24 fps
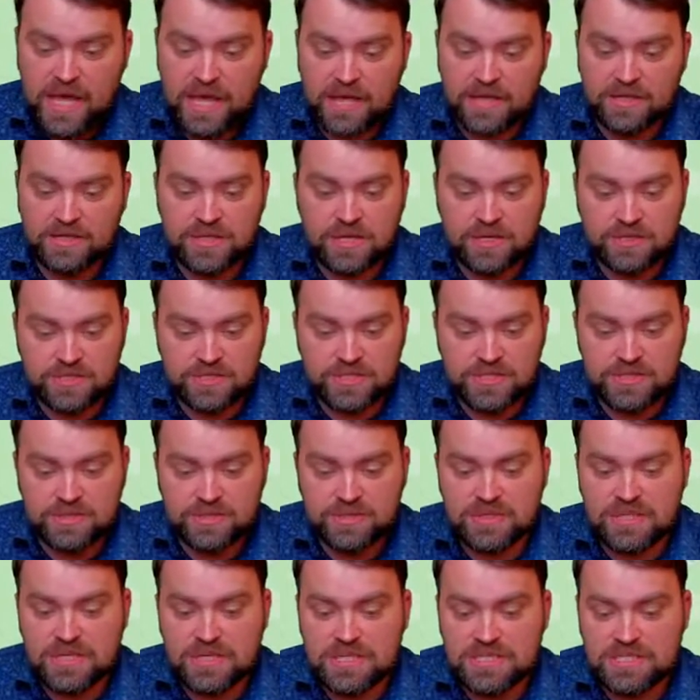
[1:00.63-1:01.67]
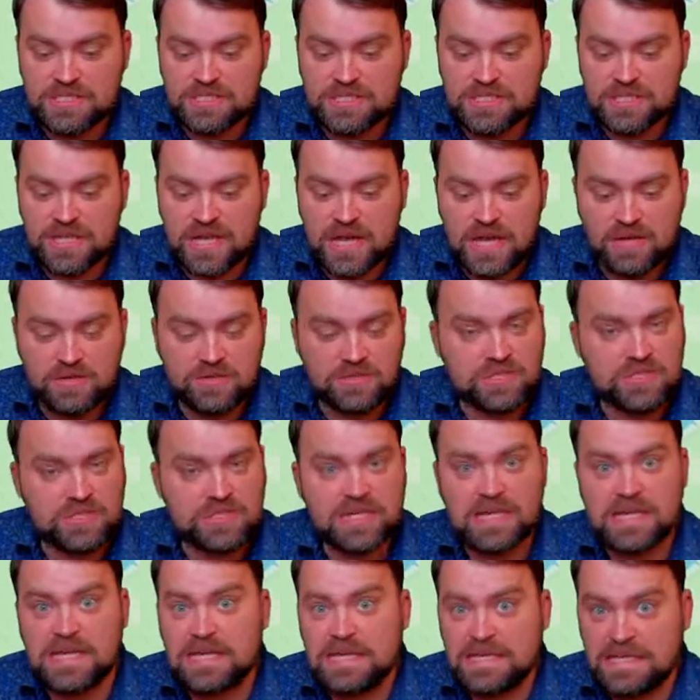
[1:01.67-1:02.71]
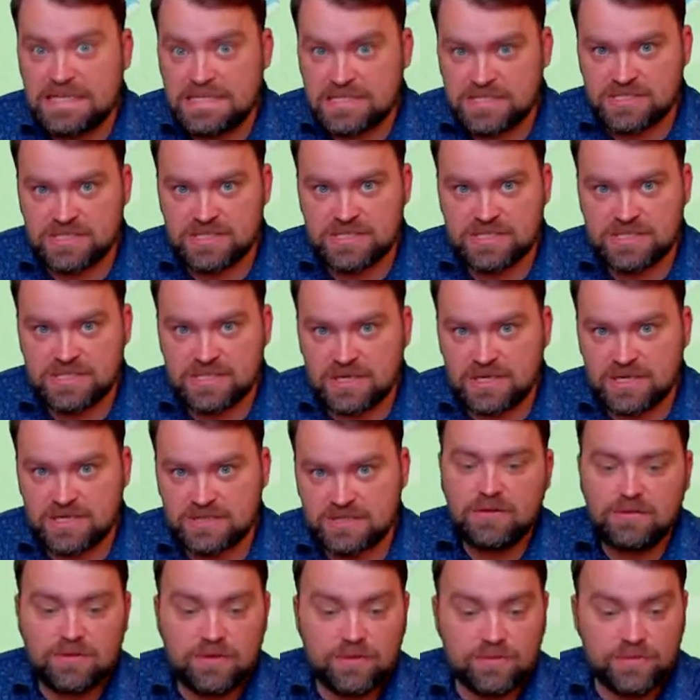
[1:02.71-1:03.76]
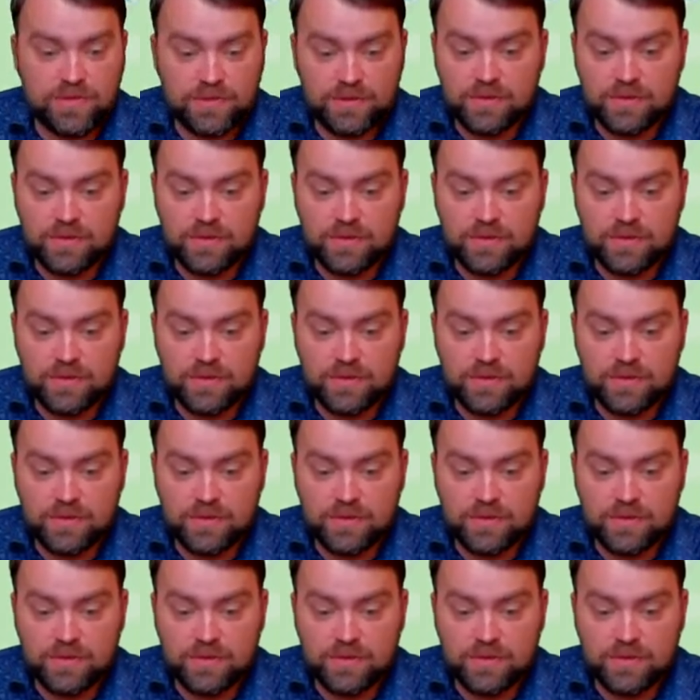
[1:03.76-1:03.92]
and also southeast side. From the